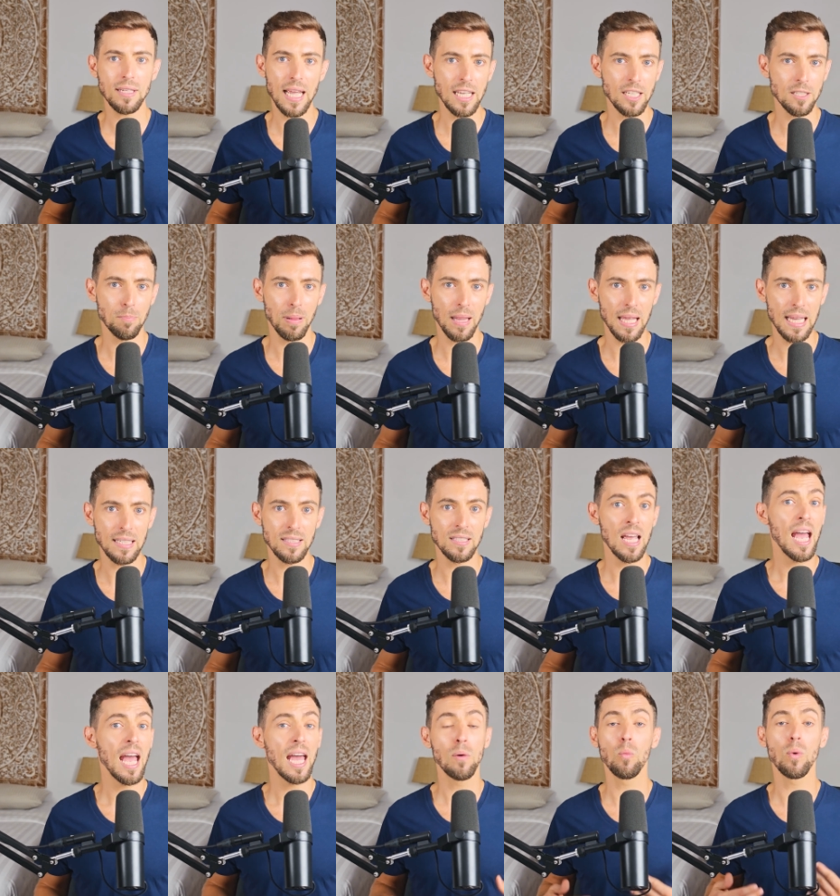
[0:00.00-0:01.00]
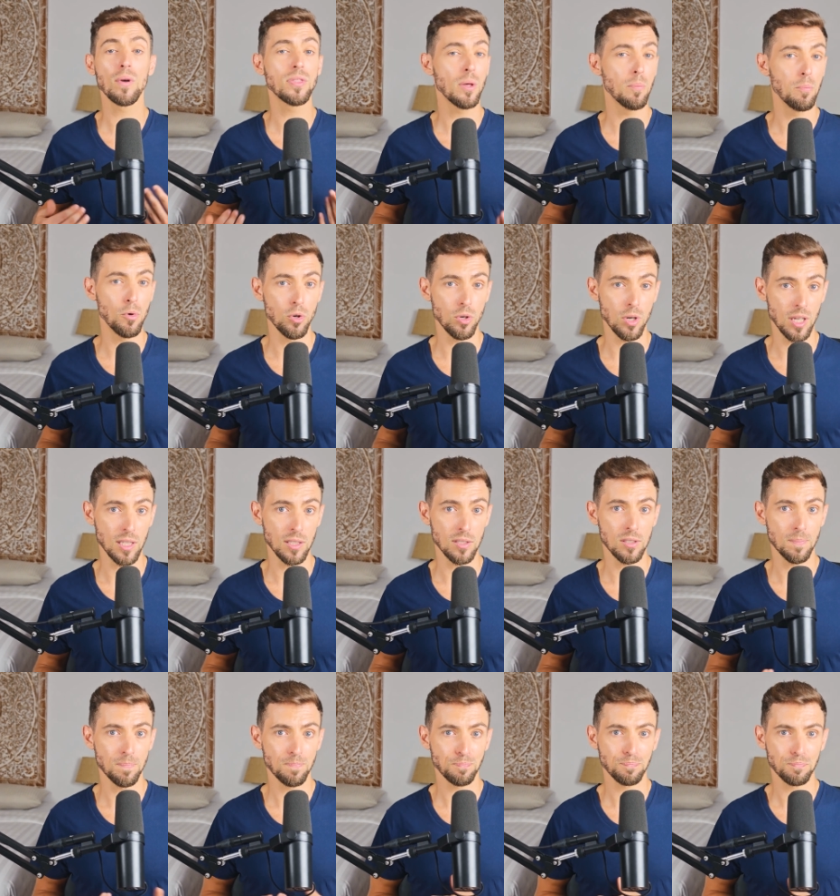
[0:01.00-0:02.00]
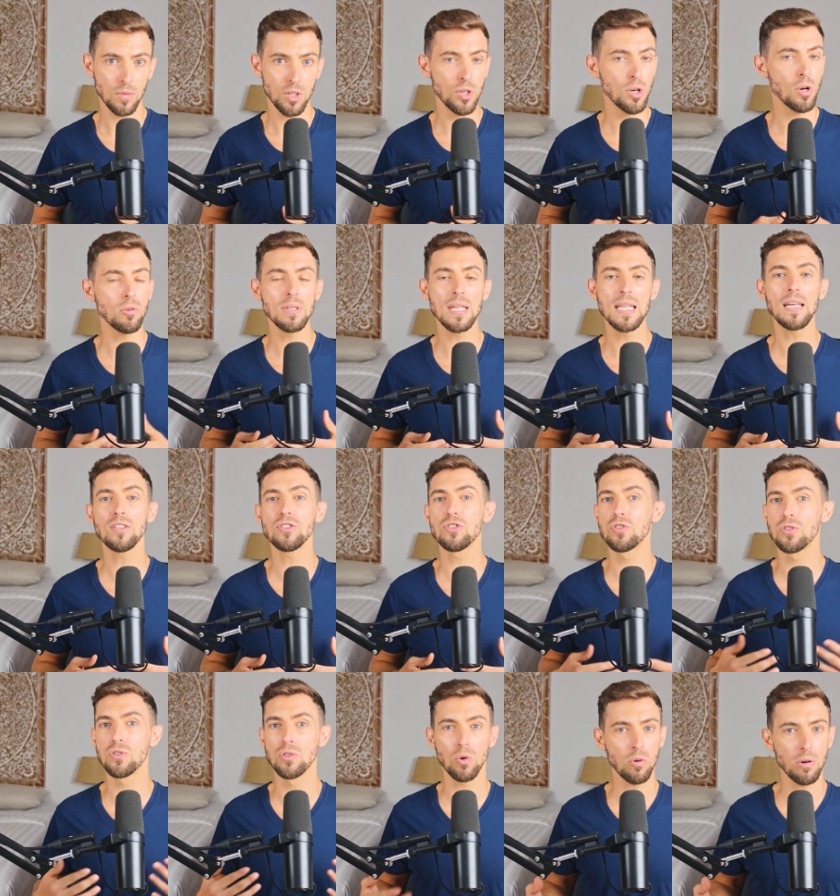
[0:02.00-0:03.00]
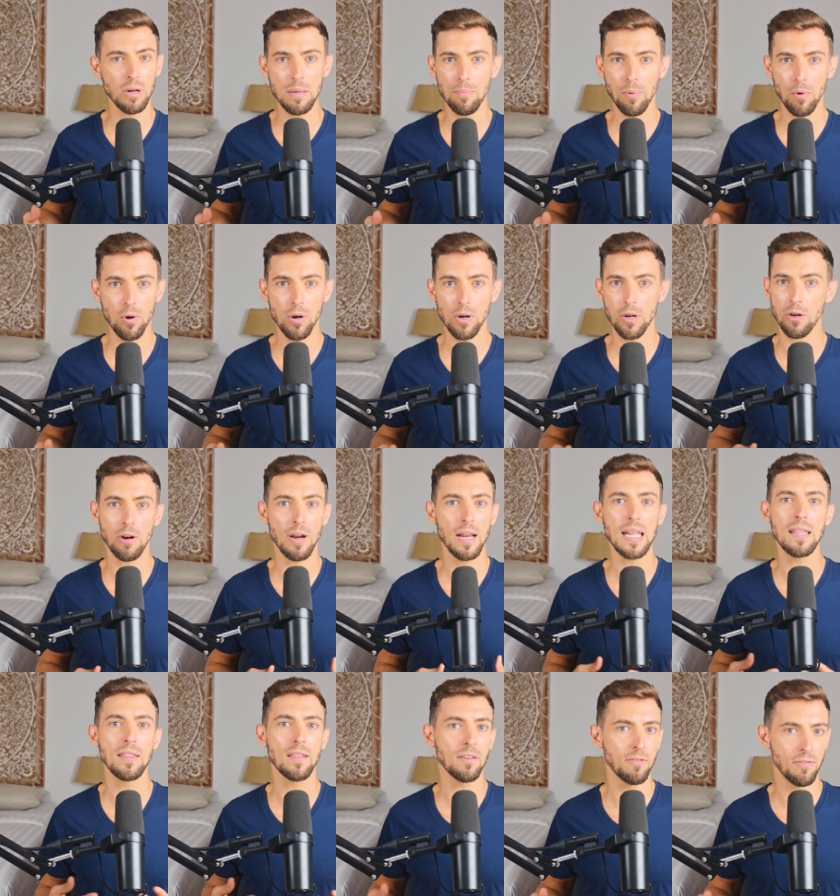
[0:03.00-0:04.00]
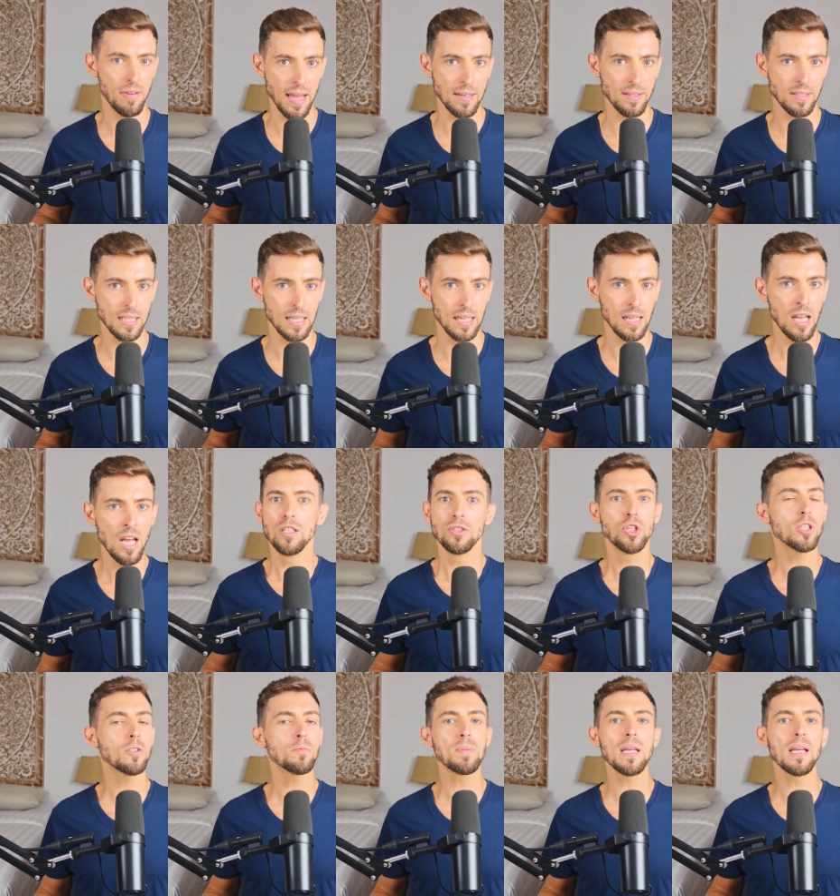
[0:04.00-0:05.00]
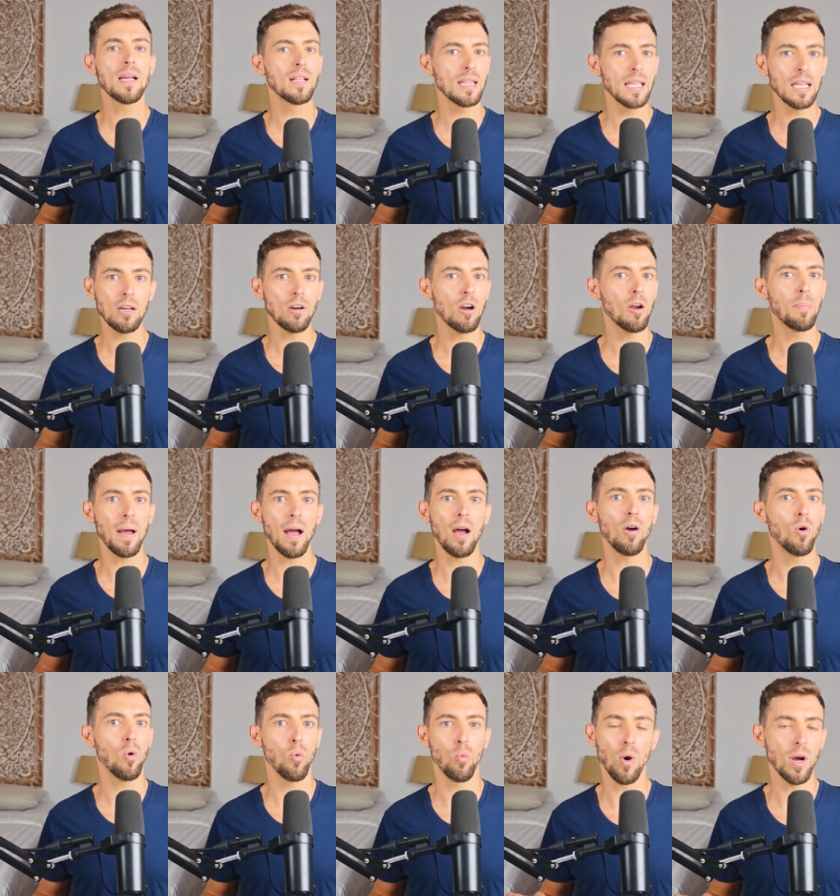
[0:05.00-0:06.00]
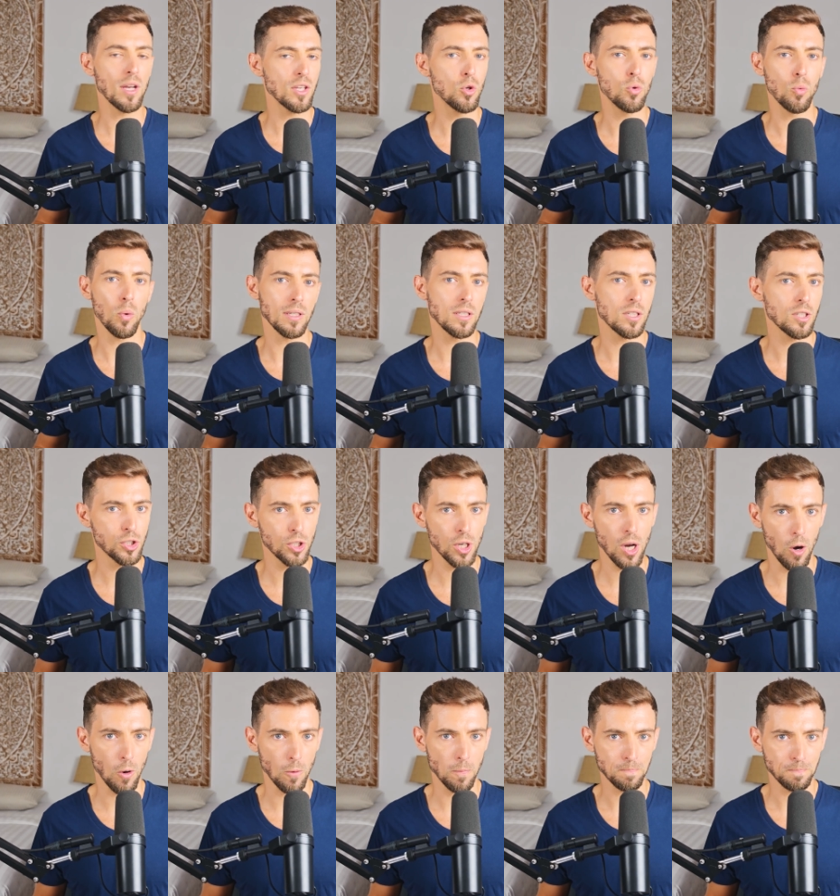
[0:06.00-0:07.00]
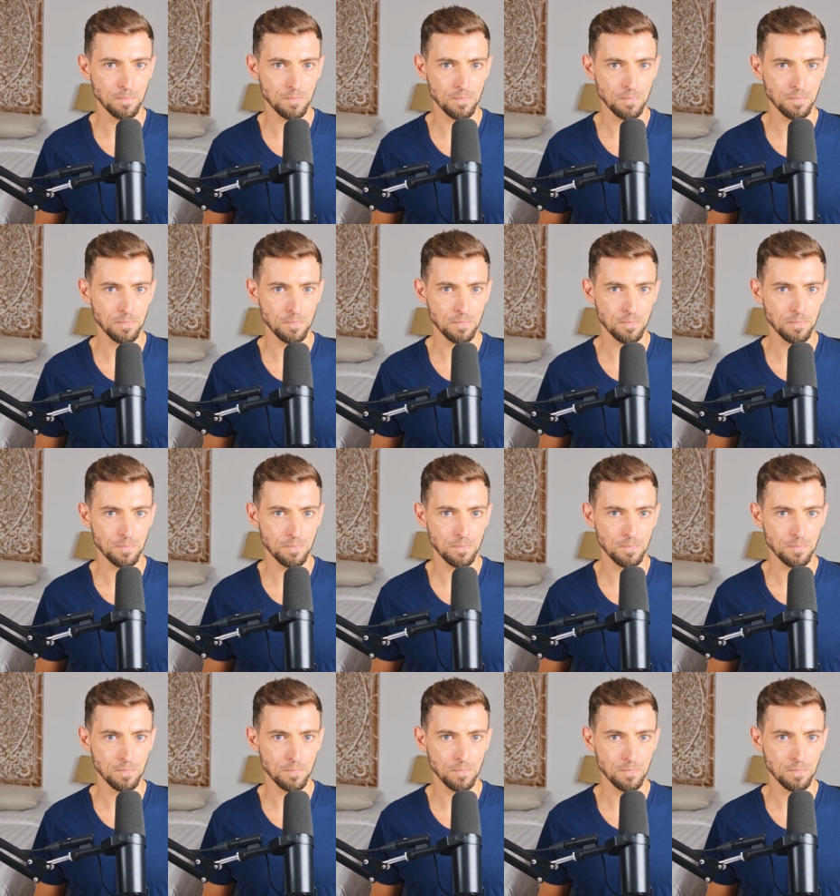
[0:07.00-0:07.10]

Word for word: it takes place, and what the mood is. You don't need a storyboard or anything fancy, just be clear about what you want to show.